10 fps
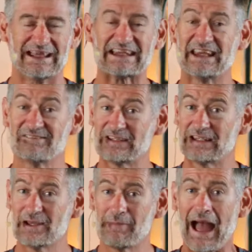and giving
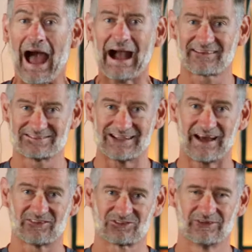him
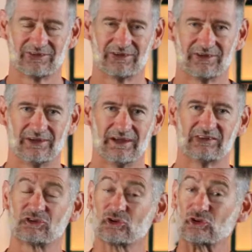access
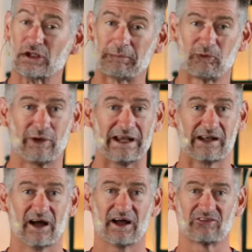to liberate
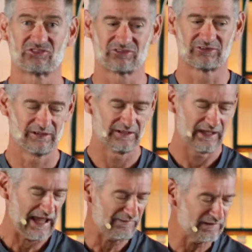us
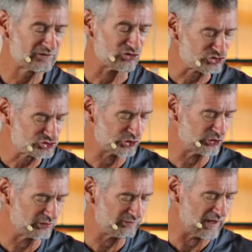and then to
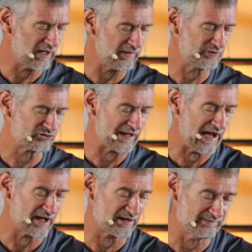serve others
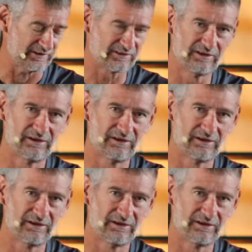out of it.